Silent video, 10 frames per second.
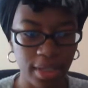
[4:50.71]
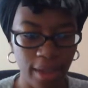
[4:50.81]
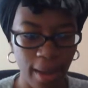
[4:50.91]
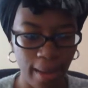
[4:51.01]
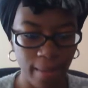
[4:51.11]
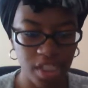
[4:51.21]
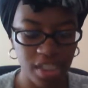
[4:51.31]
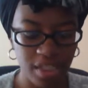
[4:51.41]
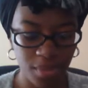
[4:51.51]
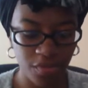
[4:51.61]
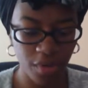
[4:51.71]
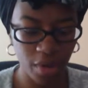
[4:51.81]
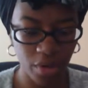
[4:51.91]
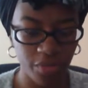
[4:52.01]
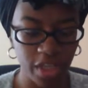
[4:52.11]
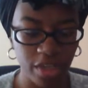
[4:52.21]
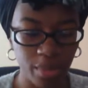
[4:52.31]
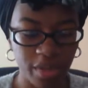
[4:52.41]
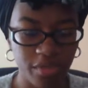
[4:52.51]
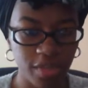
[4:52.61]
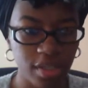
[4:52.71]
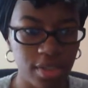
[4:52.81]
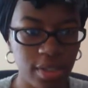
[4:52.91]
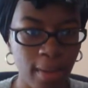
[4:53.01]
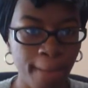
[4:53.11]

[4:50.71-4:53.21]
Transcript: not see me fall flat on my face,